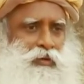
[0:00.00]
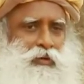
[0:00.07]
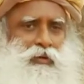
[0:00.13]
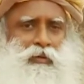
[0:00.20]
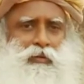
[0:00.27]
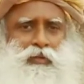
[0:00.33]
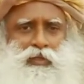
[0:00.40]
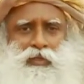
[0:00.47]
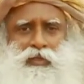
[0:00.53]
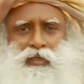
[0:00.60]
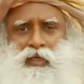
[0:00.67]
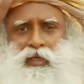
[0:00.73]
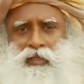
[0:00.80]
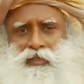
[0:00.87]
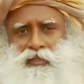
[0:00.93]
all
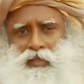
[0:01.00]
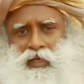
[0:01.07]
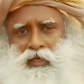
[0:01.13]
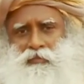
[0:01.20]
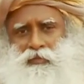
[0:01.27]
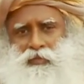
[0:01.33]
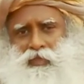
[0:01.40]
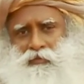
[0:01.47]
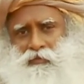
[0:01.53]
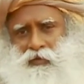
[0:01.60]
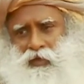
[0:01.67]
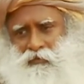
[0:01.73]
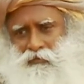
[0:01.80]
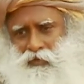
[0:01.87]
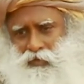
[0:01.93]
the enzymes that
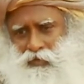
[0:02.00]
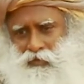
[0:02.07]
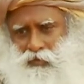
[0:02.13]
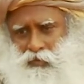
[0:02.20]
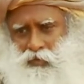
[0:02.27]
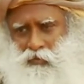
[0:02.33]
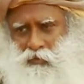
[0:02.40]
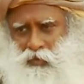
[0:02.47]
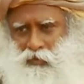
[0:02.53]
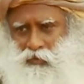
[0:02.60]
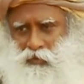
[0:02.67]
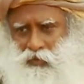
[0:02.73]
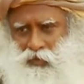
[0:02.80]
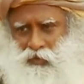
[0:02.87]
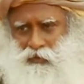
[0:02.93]
we have destroyed by
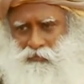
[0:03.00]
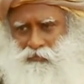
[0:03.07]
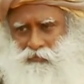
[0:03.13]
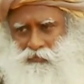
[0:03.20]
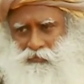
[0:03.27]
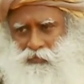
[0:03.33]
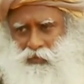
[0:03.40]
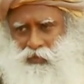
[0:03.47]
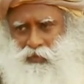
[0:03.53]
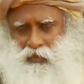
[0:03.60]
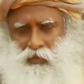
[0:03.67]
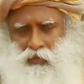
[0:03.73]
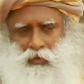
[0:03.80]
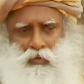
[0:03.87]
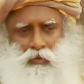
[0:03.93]
cooking.
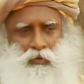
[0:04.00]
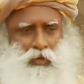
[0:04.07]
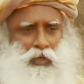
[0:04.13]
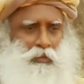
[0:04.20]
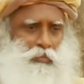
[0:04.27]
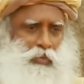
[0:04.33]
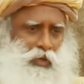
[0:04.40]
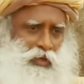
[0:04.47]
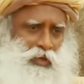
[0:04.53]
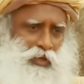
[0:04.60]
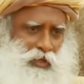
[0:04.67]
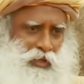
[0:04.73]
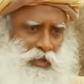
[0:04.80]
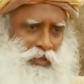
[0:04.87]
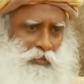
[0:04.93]
Only
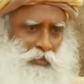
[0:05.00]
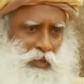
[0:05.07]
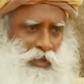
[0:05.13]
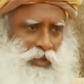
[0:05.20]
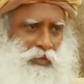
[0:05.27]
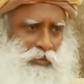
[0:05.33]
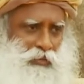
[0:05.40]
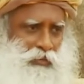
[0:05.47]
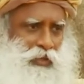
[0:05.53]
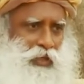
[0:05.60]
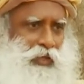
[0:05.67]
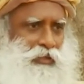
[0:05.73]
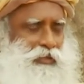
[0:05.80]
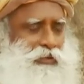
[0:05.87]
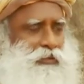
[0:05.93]
partly we can do
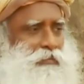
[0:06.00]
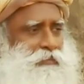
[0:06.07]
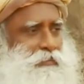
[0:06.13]
that.